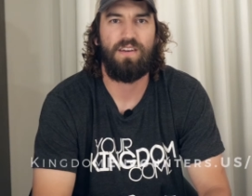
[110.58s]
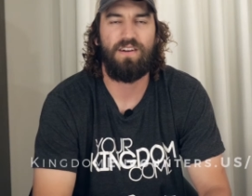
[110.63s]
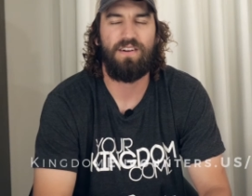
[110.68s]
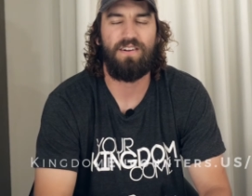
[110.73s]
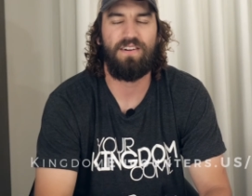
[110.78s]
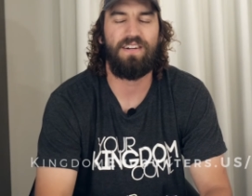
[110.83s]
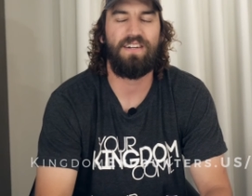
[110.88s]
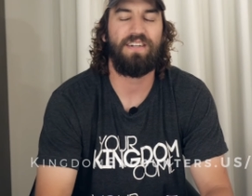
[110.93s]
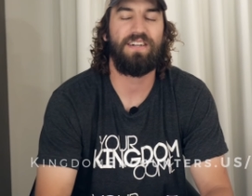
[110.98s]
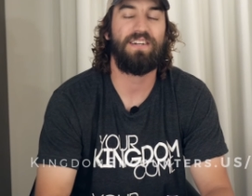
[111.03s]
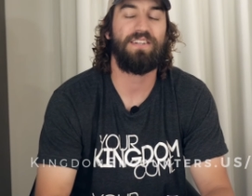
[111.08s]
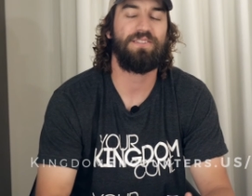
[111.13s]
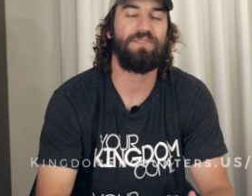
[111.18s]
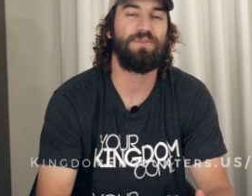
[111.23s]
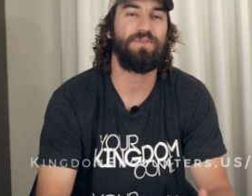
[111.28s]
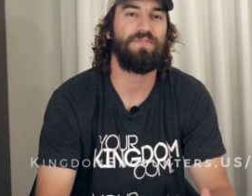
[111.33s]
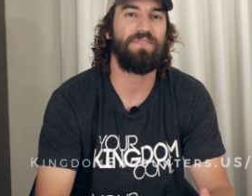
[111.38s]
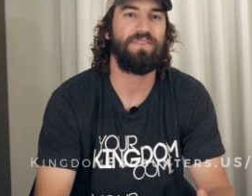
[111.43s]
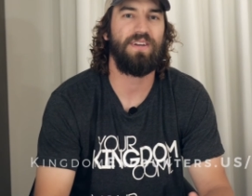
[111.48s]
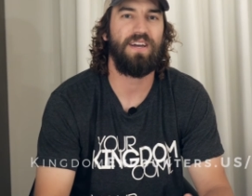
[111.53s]
All right, guys,
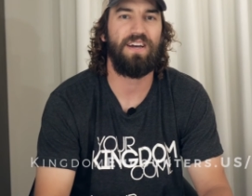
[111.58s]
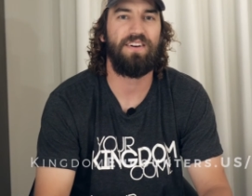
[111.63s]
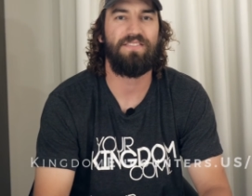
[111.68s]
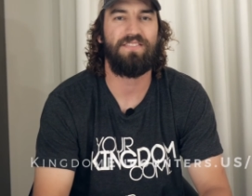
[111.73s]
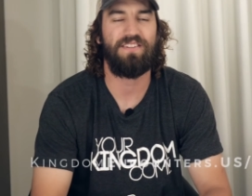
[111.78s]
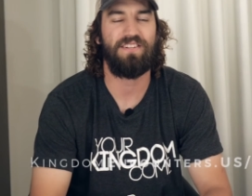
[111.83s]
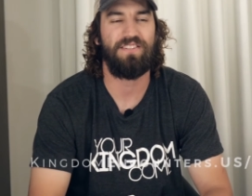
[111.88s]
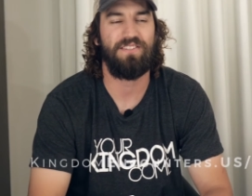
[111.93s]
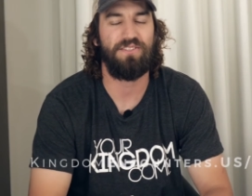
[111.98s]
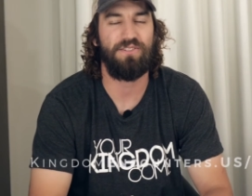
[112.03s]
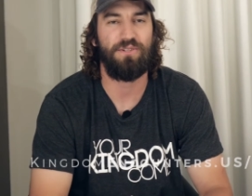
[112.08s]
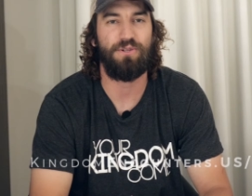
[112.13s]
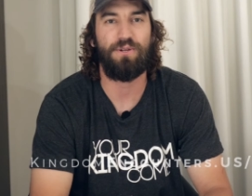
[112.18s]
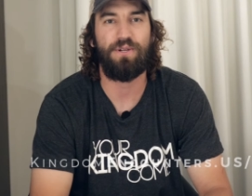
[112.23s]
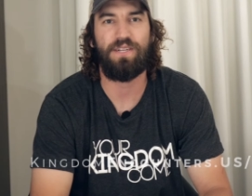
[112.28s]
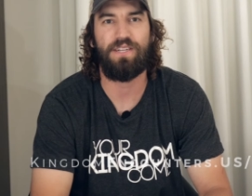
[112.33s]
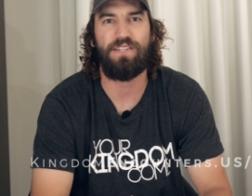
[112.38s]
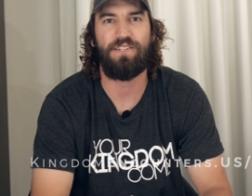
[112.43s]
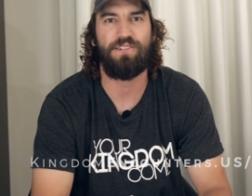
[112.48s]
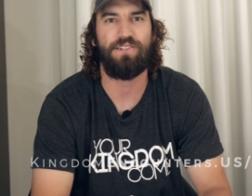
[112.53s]
so if you have a
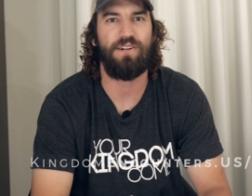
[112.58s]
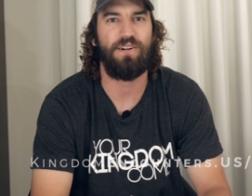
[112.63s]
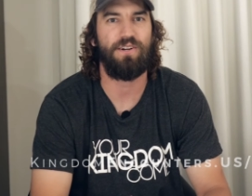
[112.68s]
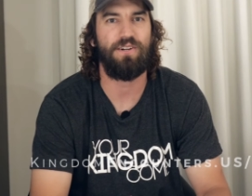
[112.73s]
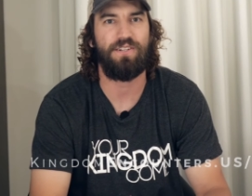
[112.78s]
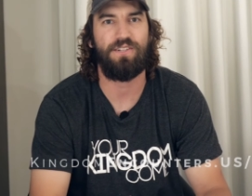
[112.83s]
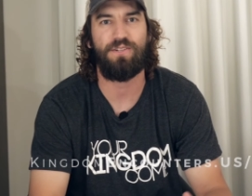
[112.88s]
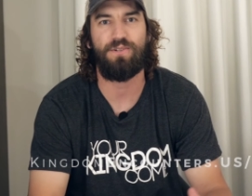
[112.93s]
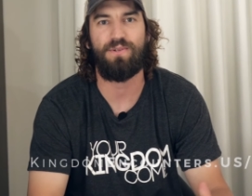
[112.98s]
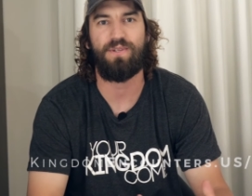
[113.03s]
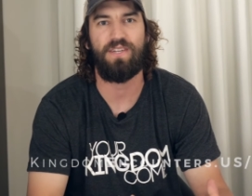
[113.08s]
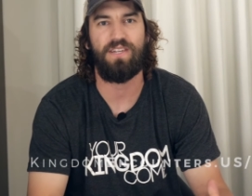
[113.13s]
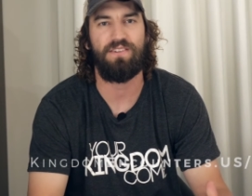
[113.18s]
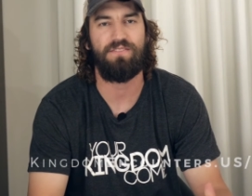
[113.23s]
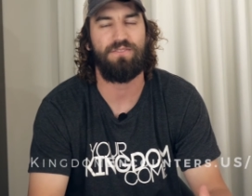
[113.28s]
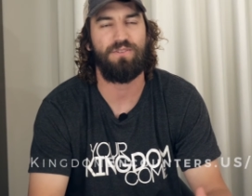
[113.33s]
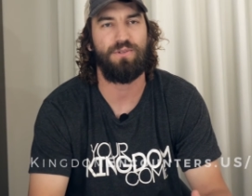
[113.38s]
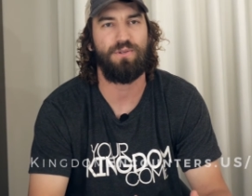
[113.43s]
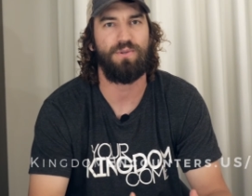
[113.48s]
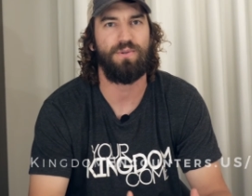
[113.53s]
stirring in your heart to
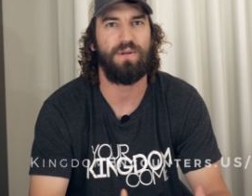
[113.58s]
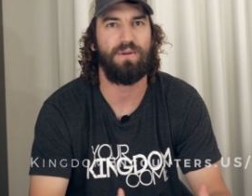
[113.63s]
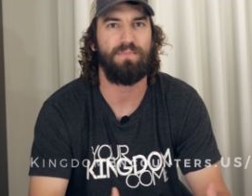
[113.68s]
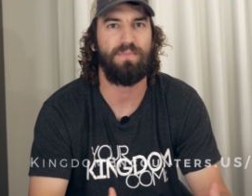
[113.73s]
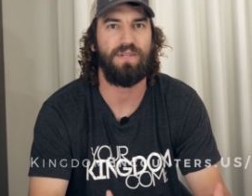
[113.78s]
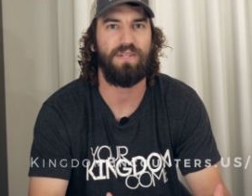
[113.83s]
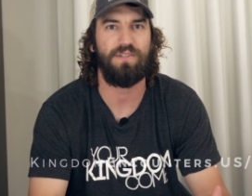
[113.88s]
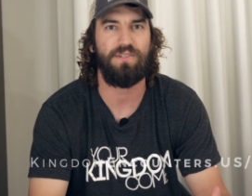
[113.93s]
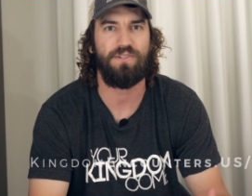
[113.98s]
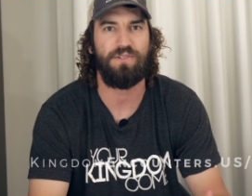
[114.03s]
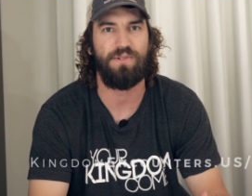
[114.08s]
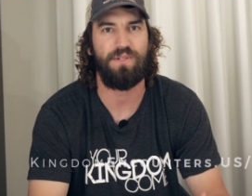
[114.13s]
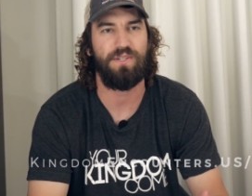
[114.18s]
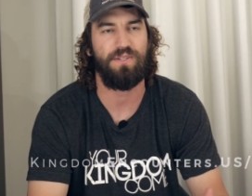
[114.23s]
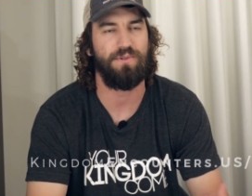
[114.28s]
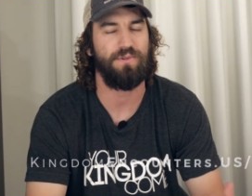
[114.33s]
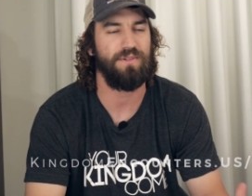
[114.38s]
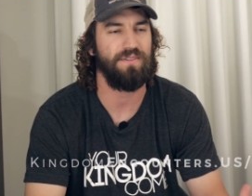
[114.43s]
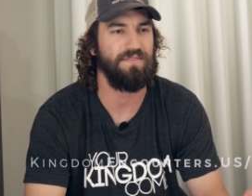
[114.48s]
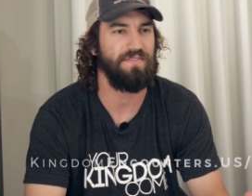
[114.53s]
give to a ministry,
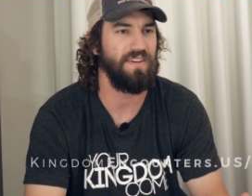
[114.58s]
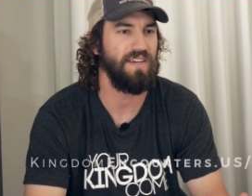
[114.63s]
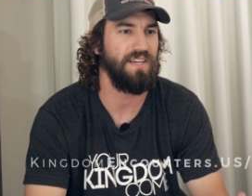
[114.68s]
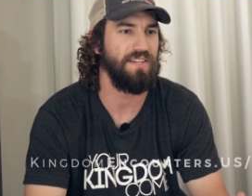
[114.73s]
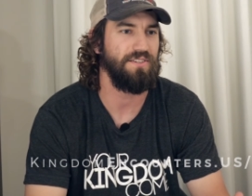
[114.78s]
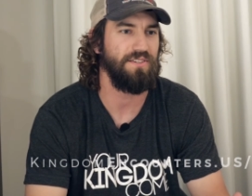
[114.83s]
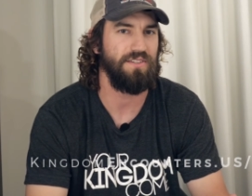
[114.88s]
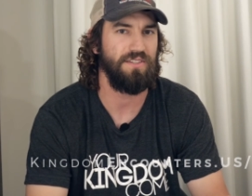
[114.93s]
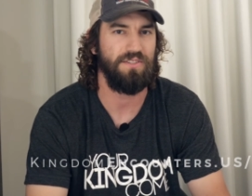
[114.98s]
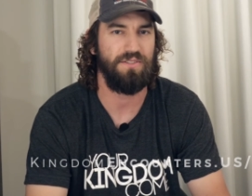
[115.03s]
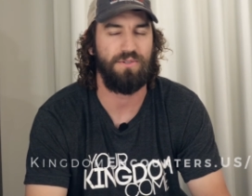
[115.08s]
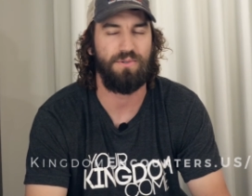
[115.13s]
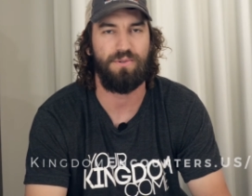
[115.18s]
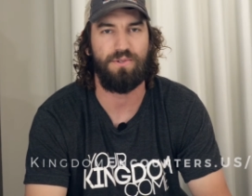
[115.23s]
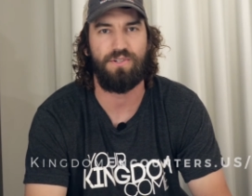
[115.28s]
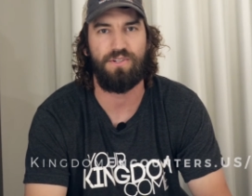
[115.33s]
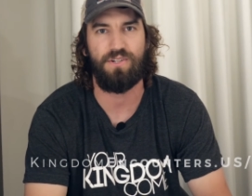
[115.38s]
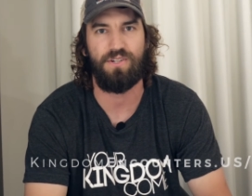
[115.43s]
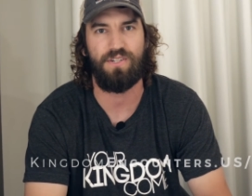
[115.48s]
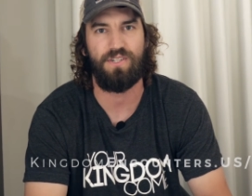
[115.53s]
to an evangelist, to
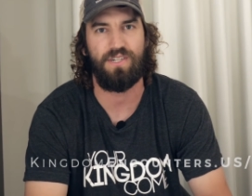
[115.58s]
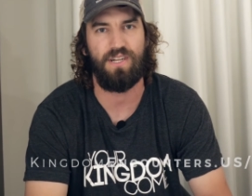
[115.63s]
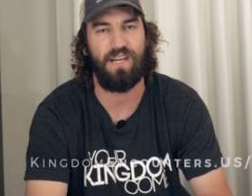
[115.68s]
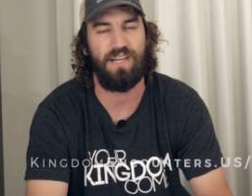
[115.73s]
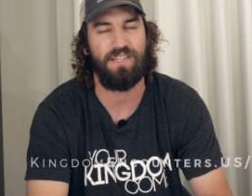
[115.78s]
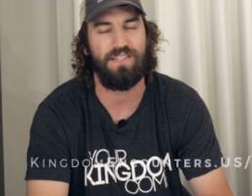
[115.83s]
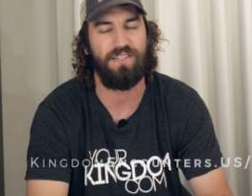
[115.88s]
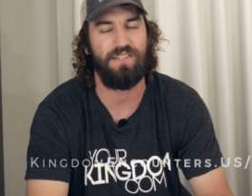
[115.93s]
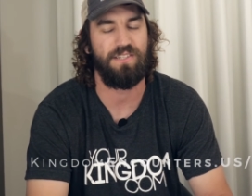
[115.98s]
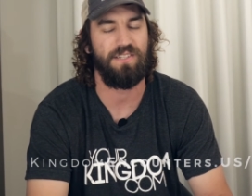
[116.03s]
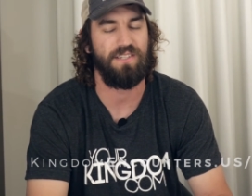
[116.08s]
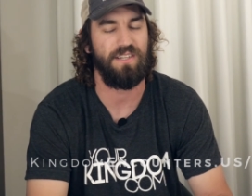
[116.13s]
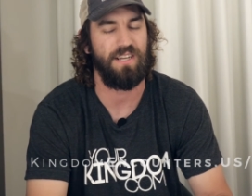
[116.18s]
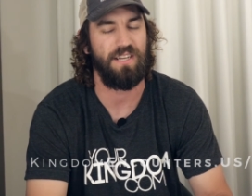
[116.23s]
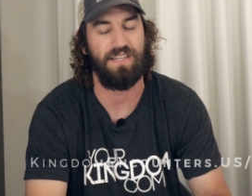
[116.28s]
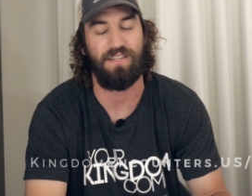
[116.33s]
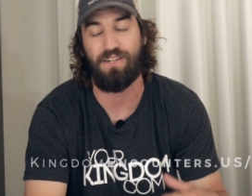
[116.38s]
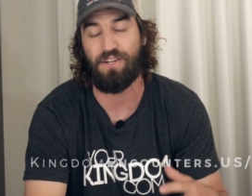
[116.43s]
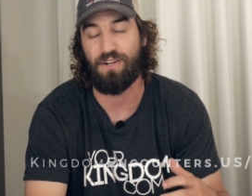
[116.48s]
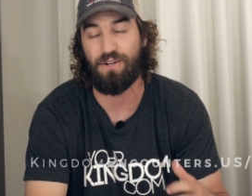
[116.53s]
a church,
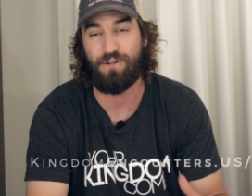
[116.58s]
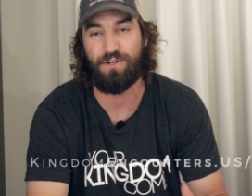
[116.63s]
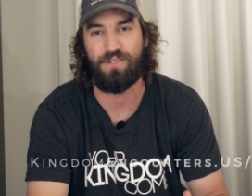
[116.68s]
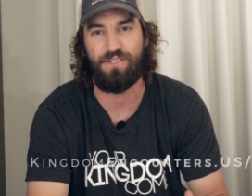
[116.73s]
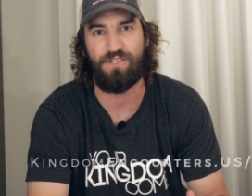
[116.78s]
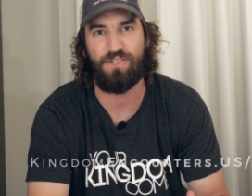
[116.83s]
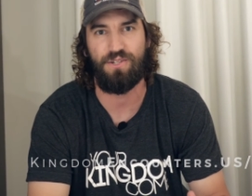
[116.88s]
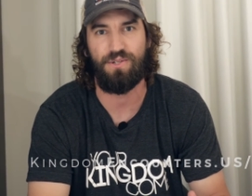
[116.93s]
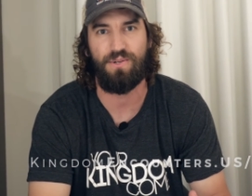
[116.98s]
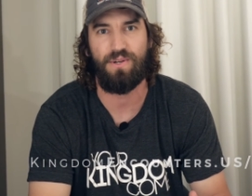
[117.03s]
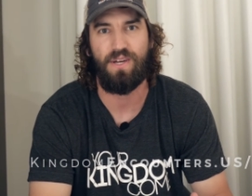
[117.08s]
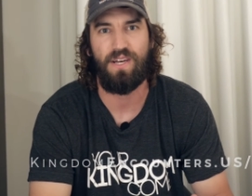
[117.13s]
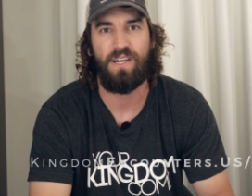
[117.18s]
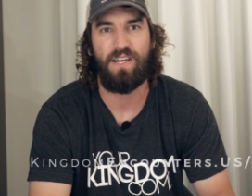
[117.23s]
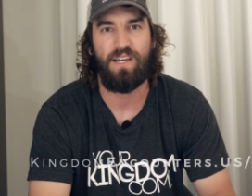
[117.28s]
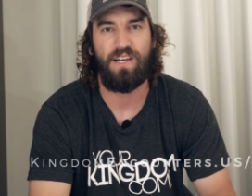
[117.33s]
I encourage you.